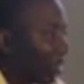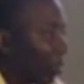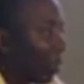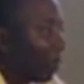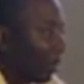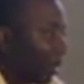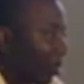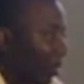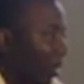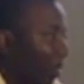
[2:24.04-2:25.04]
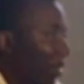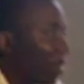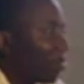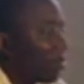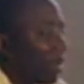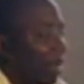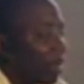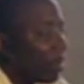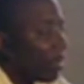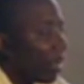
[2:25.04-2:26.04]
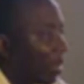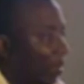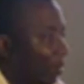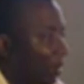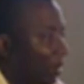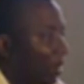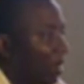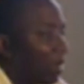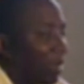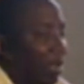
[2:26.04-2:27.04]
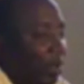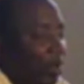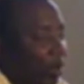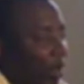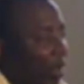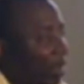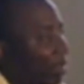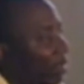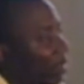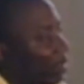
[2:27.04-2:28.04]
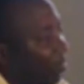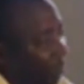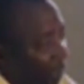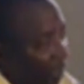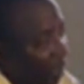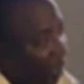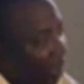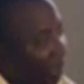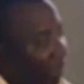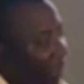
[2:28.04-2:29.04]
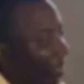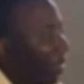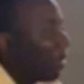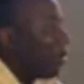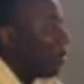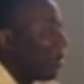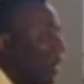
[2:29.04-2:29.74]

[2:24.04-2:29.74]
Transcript: the public whenever elections are coming they'll create this fake you know